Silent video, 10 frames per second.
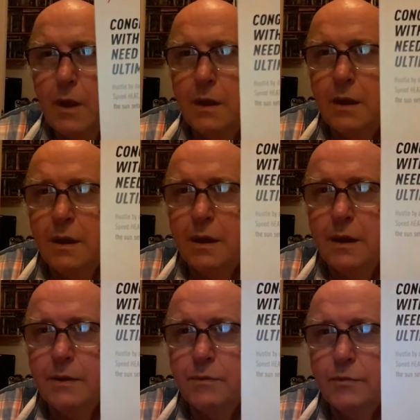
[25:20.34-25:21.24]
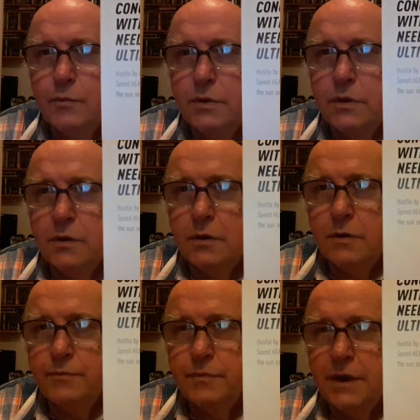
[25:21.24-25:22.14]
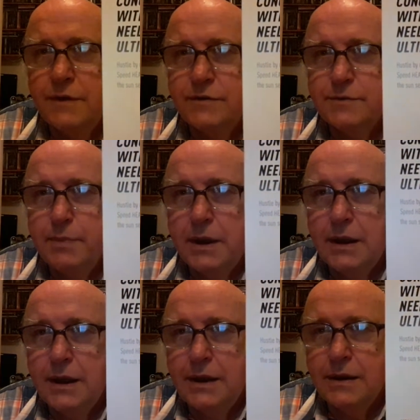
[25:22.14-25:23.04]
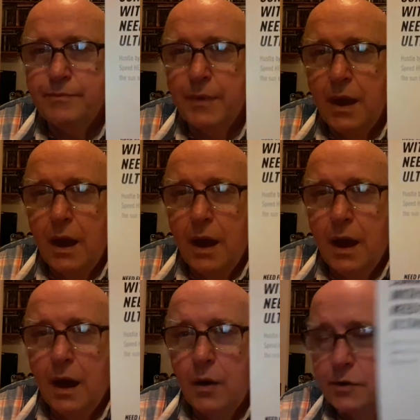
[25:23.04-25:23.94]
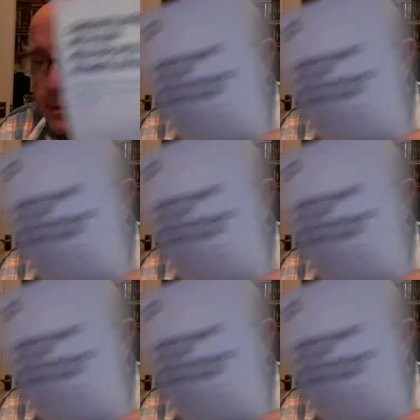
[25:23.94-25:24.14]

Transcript: with your Need for Speed Heat Ultimate